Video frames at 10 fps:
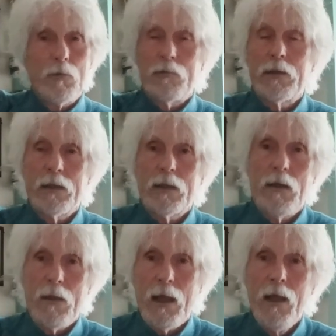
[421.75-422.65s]
up or anything
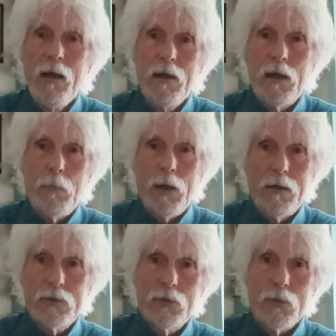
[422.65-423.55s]
like that.
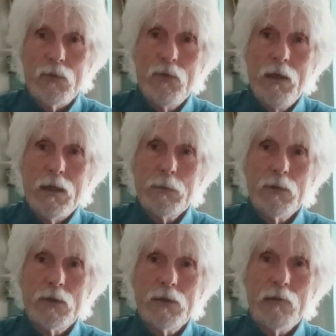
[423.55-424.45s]
About sort of, I
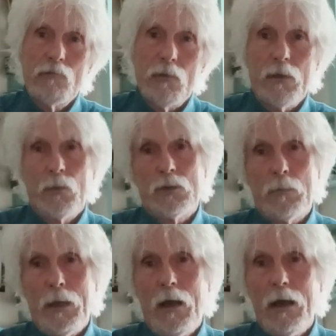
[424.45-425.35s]
suppose the centre of it was
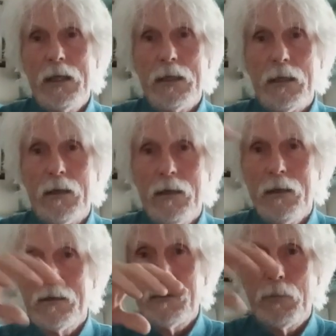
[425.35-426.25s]
about here
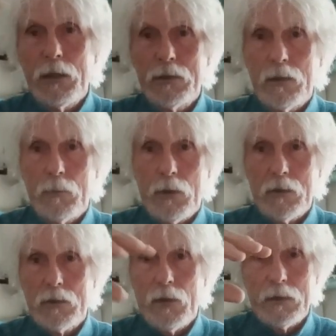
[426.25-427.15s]
compared to the
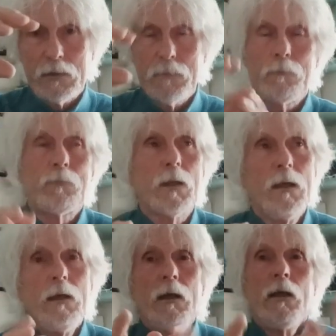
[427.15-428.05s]
model's face.
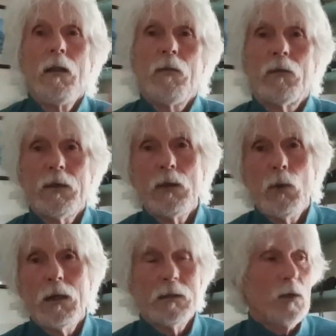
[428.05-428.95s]
The
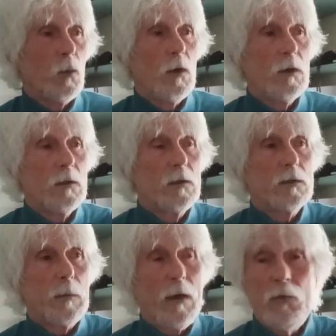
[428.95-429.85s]
V1
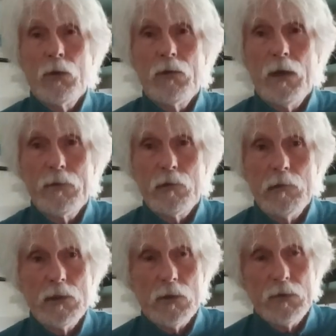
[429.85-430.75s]
was about 45
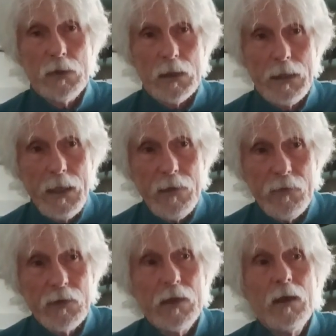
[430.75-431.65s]
degrees off to the
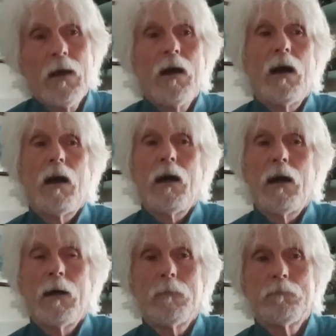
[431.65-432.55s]
left
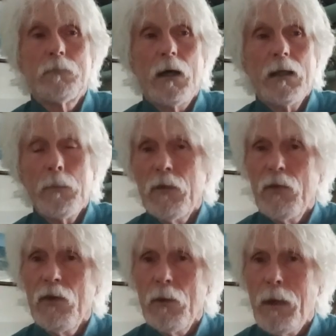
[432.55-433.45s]
um, and a bit
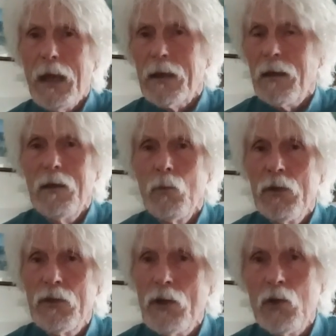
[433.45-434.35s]
further back
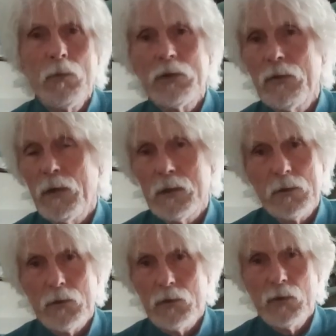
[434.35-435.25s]
with no
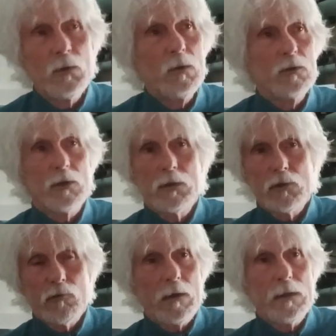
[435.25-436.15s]
modifiers on at all, just
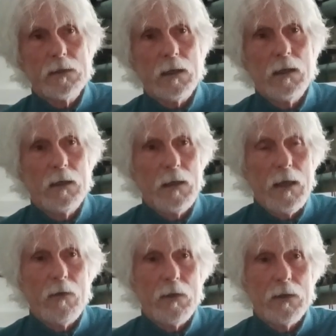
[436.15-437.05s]
straight uh,
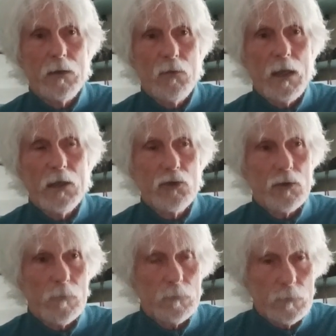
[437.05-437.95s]
out the
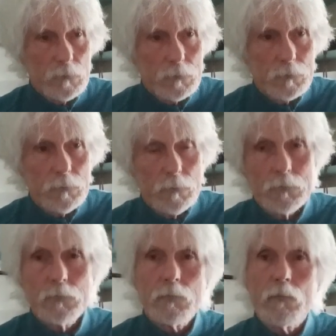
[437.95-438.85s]
flash
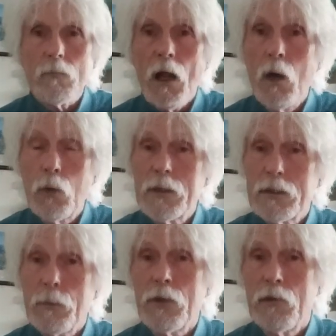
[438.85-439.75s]
I wanted
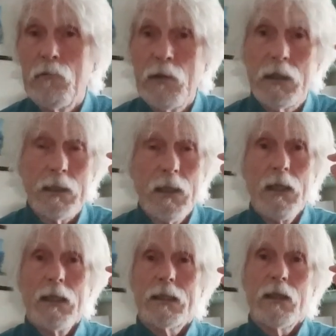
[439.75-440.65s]
something that really
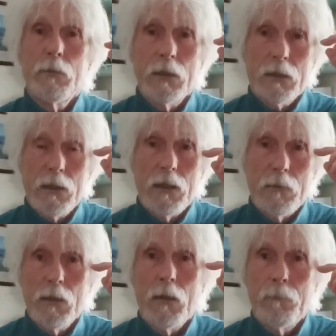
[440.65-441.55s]
gave me a,
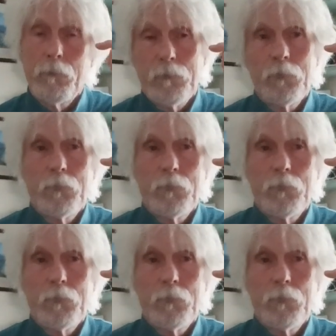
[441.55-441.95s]
um, um,